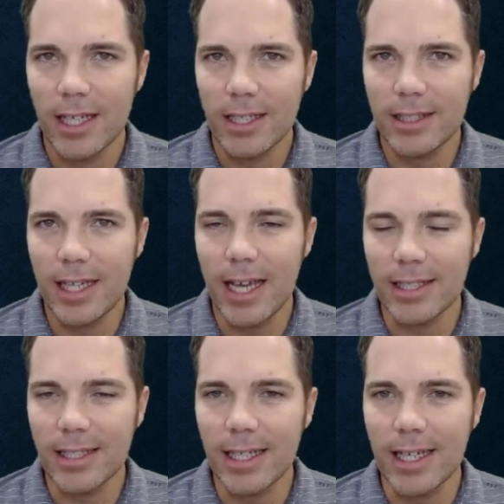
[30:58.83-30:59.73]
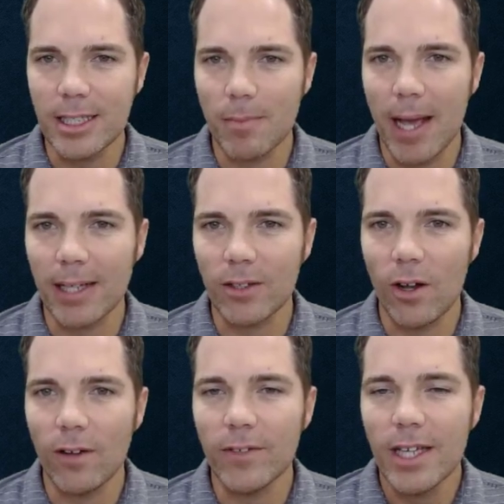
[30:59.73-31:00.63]
TAC is packed
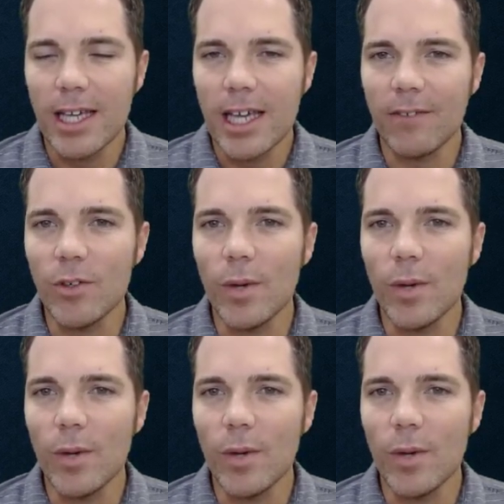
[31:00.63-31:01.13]
off. If you